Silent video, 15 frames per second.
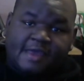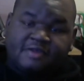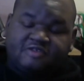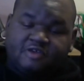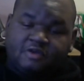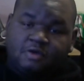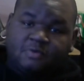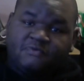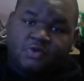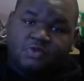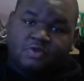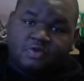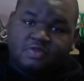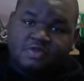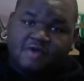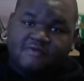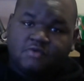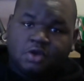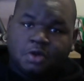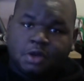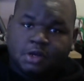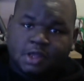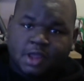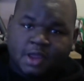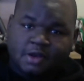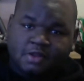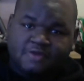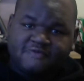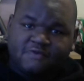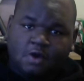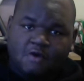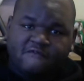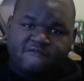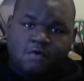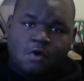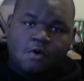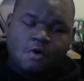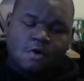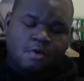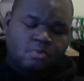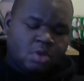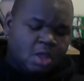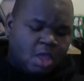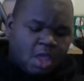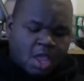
Ice Cube 57 on my Hemisphere forum,